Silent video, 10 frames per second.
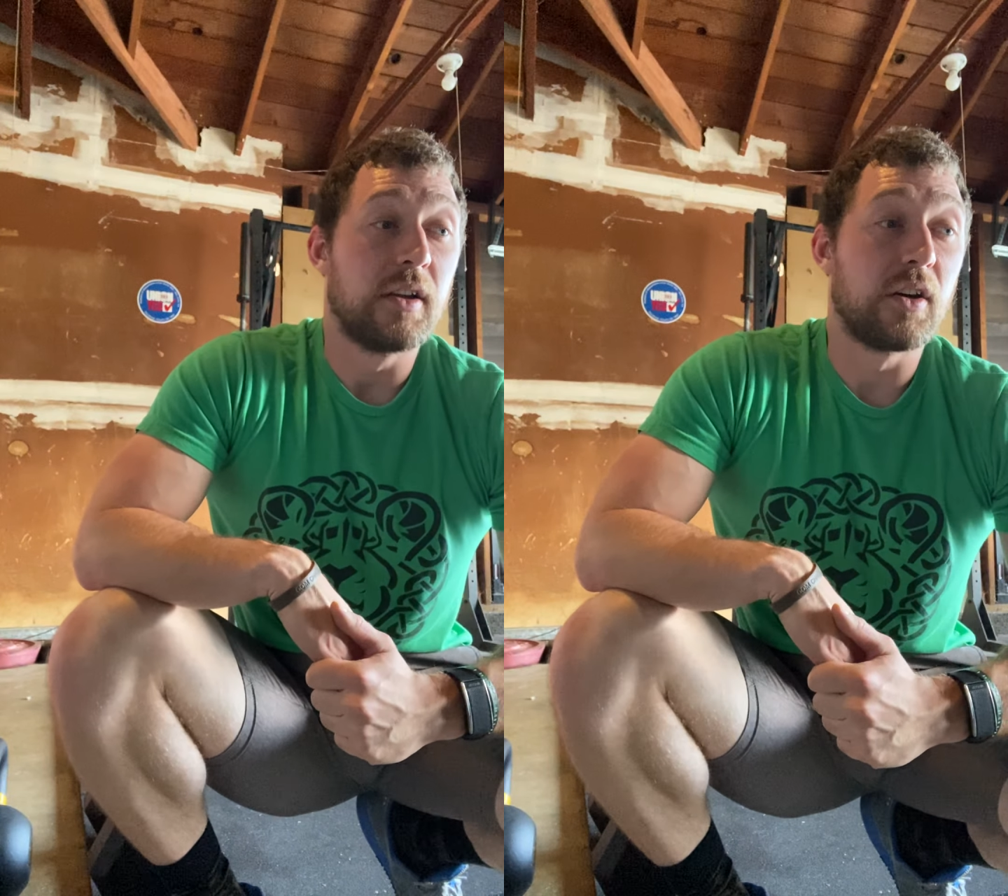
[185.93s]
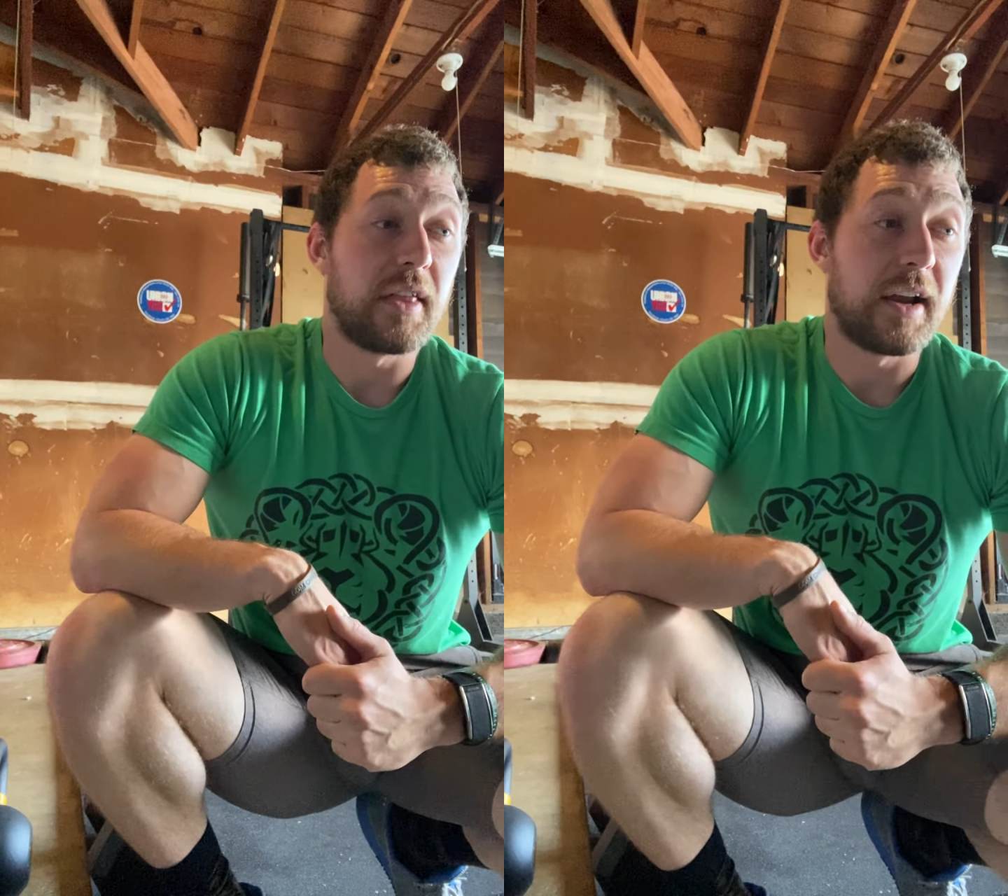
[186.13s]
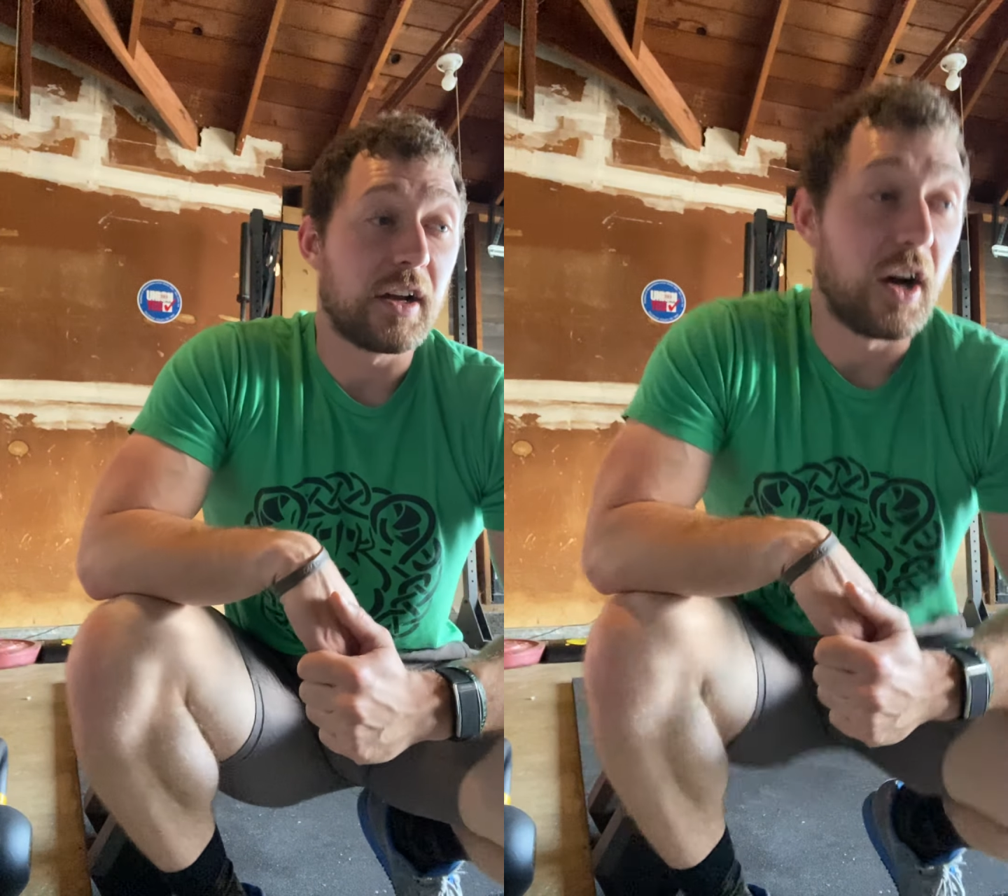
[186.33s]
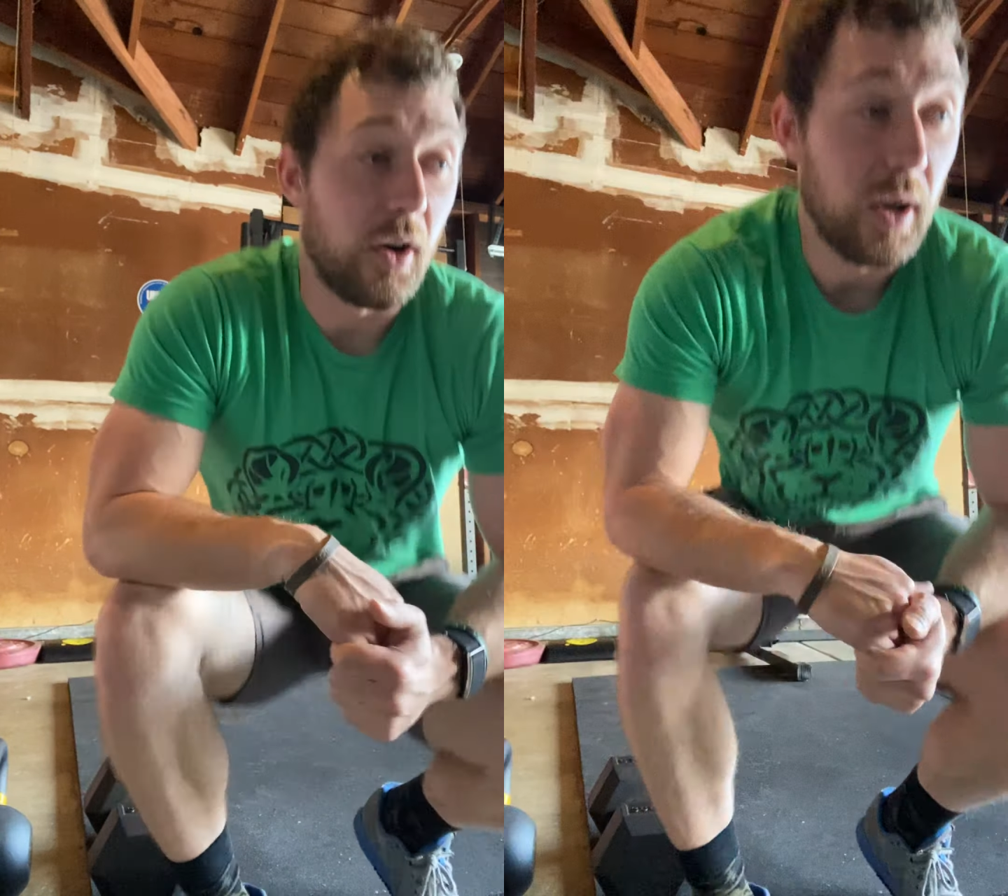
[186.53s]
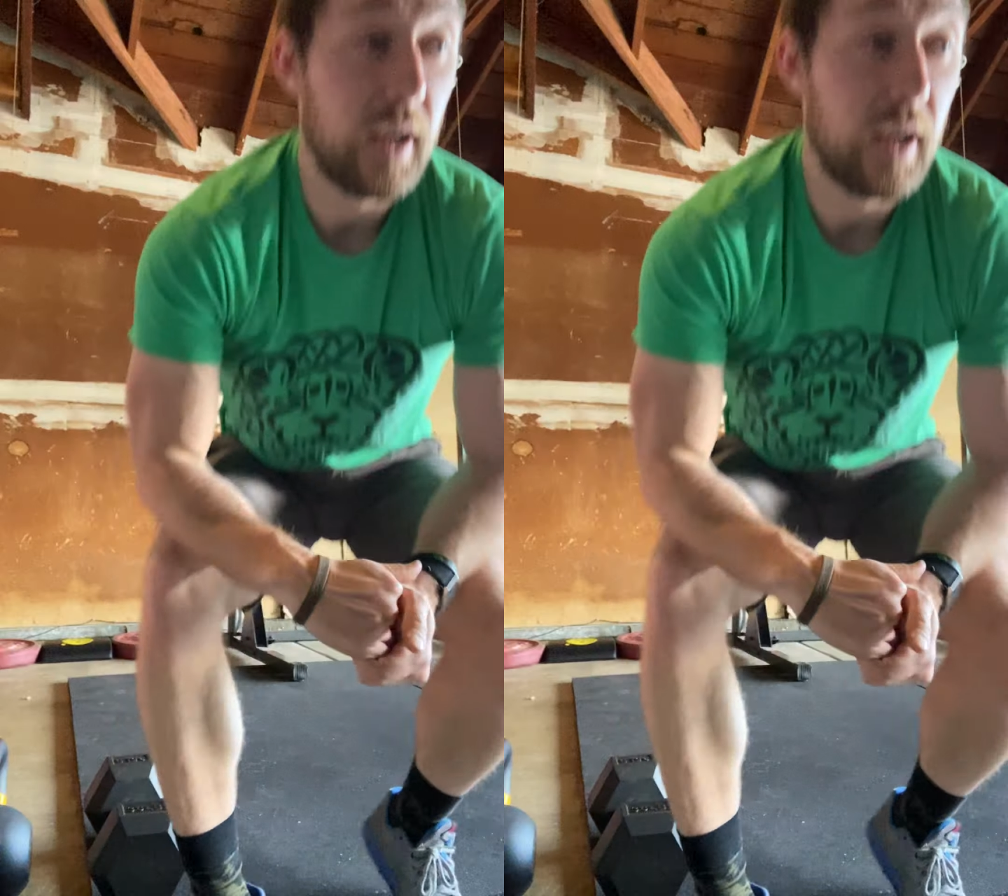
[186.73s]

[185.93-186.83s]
You'll then go